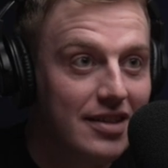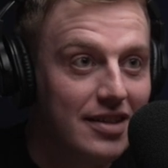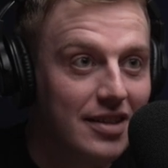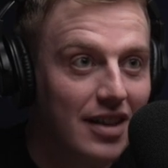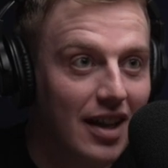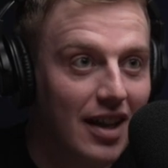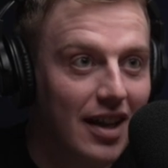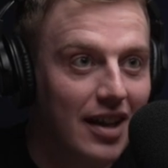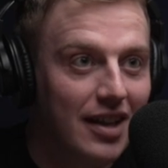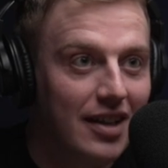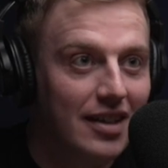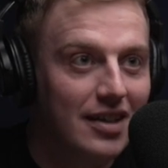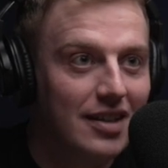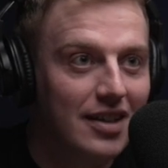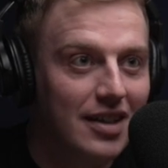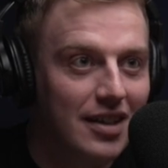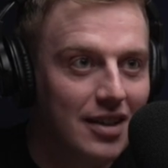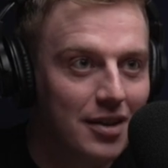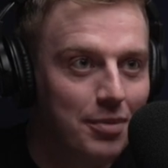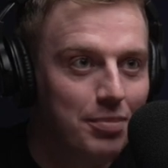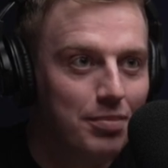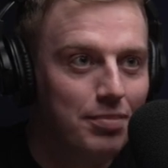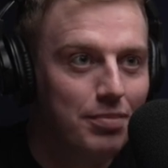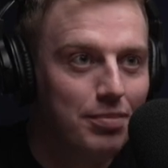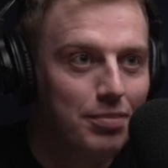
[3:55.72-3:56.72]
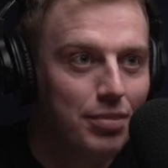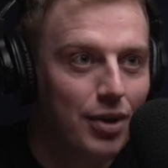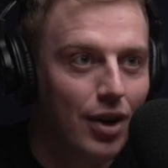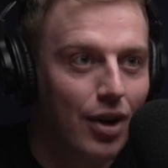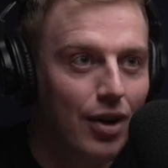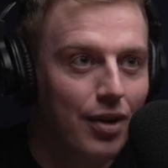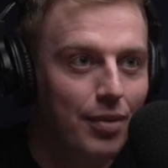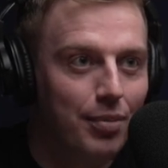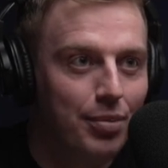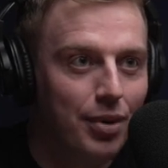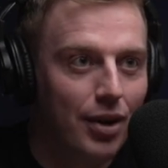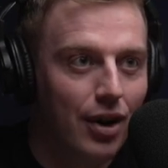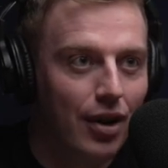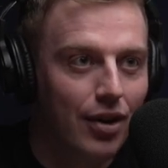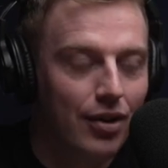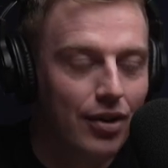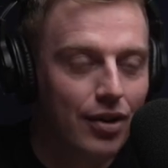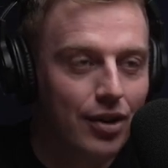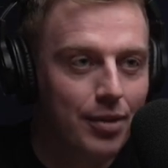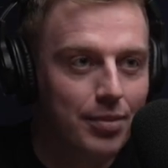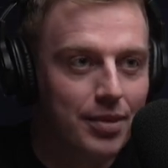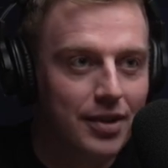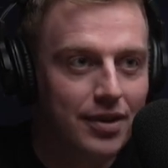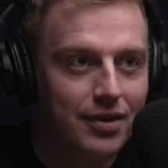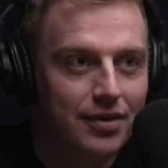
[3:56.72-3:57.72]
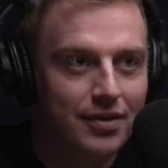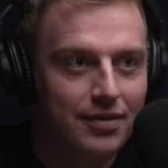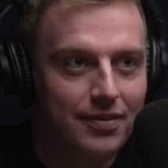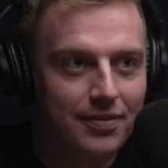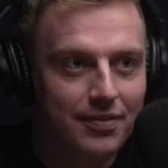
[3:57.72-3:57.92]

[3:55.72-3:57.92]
Like, oh right. Pornhub and. Yeah,